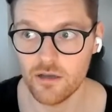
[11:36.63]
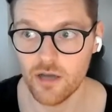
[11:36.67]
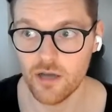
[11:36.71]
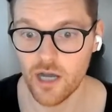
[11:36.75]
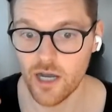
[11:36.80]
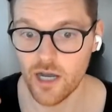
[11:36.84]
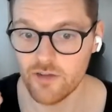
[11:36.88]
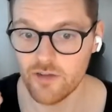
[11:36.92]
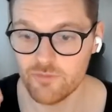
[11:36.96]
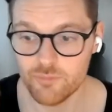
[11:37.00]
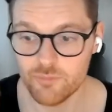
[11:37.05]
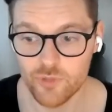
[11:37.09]

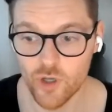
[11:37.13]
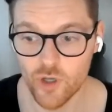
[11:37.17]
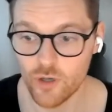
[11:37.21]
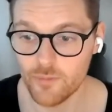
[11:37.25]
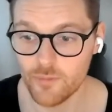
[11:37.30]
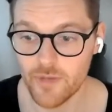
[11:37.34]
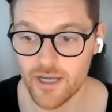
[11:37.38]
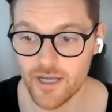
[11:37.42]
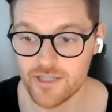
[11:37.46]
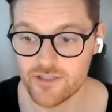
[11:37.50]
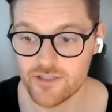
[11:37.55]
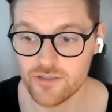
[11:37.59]
I've gone
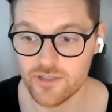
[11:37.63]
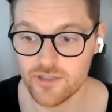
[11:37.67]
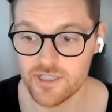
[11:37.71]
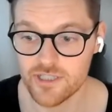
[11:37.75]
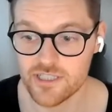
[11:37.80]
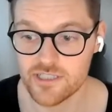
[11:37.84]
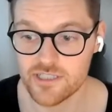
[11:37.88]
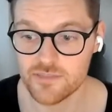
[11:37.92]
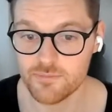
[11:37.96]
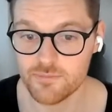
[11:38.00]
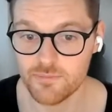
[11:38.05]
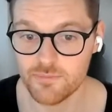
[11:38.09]
back to
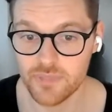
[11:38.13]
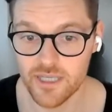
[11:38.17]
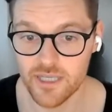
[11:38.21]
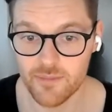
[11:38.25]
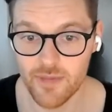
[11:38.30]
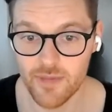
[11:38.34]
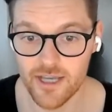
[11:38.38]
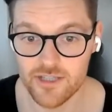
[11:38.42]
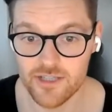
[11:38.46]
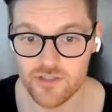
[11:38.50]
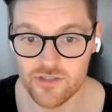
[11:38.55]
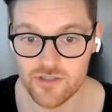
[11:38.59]
this
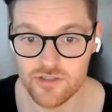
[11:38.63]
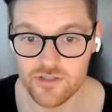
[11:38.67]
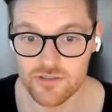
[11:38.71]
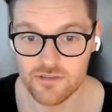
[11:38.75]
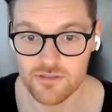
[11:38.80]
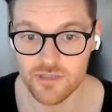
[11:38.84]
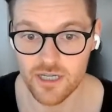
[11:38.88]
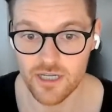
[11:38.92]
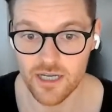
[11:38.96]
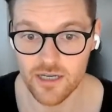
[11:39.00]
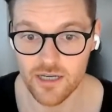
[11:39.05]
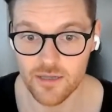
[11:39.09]
PMax
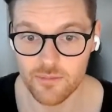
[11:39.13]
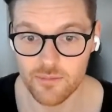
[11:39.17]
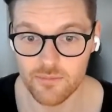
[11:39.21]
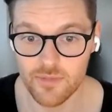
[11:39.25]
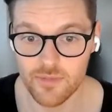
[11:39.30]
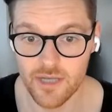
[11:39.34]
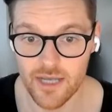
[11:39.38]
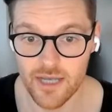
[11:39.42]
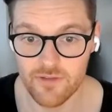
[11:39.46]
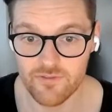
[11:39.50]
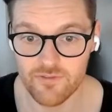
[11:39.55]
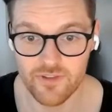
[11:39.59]

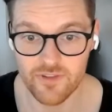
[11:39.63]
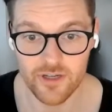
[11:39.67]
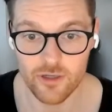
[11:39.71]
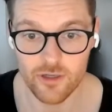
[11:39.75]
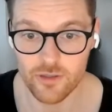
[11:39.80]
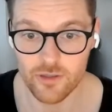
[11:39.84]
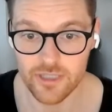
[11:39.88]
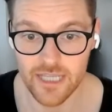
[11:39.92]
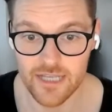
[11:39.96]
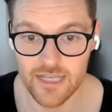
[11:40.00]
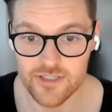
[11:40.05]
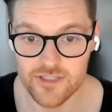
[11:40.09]

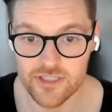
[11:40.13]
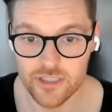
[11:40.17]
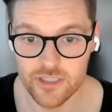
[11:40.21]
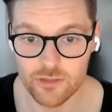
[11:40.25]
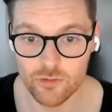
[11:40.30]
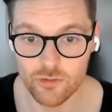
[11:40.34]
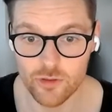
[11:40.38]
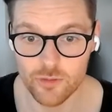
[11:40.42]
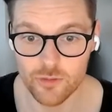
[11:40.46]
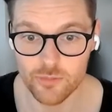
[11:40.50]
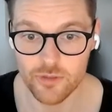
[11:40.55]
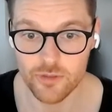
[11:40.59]
feed-only asset
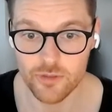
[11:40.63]
group,